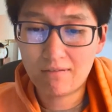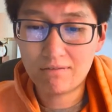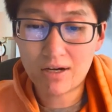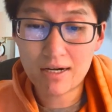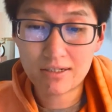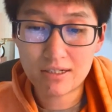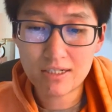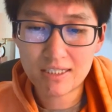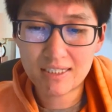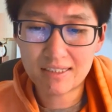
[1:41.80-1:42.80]
Von
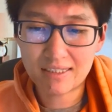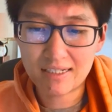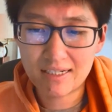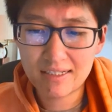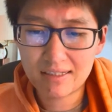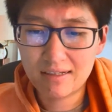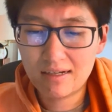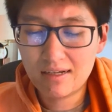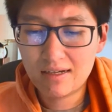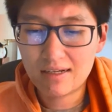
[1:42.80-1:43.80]
Goerk's disease
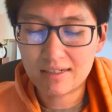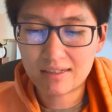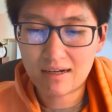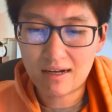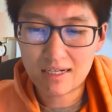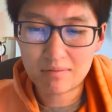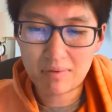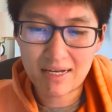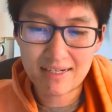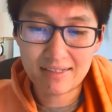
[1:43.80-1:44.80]
is caused
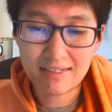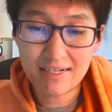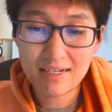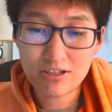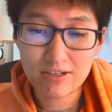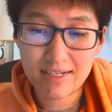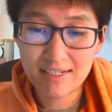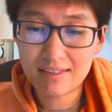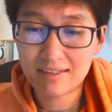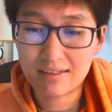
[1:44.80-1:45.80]
by a
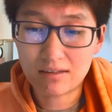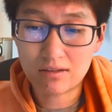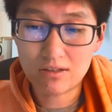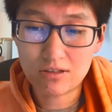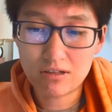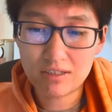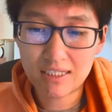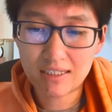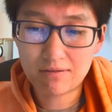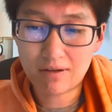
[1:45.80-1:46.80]
decrease in glucose
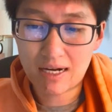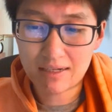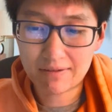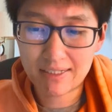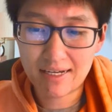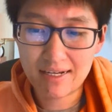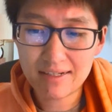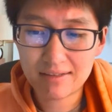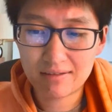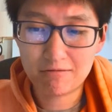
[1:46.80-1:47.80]

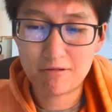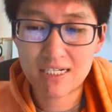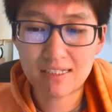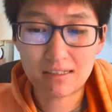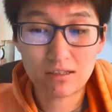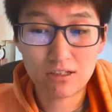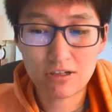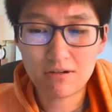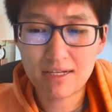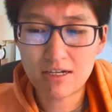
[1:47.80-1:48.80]
6-phosphatase, which is a
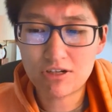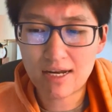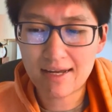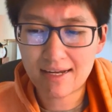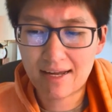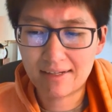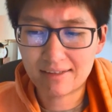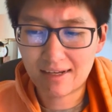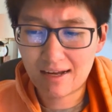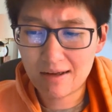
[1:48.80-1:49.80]
gluconeogenic
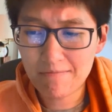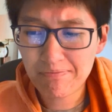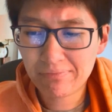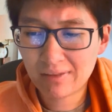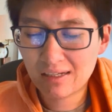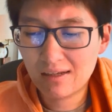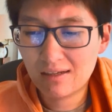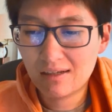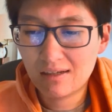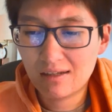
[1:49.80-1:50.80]
enzyme.
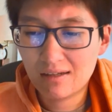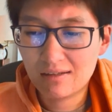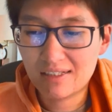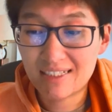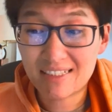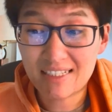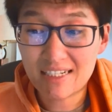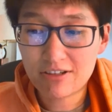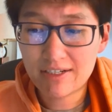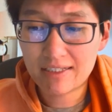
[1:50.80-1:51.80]
This
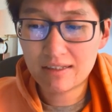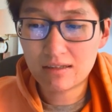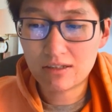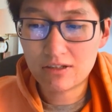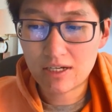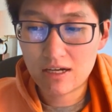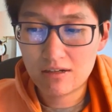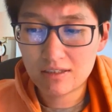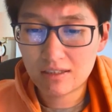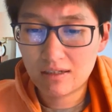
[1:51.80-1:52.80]
decrease in
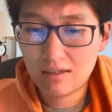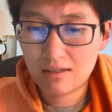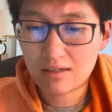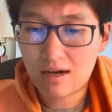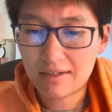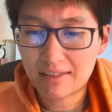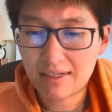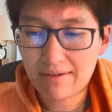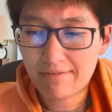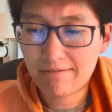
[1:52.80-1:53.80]
glucose causes
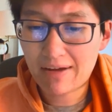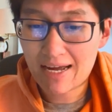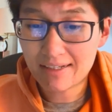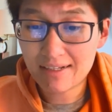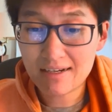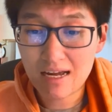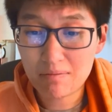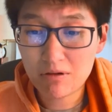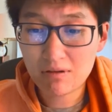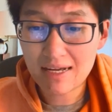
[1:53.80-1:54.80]
fasting
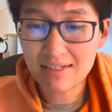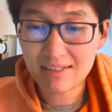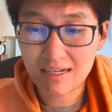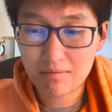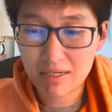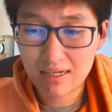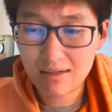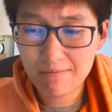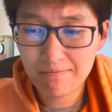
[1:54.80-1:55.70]
hypoglycemia,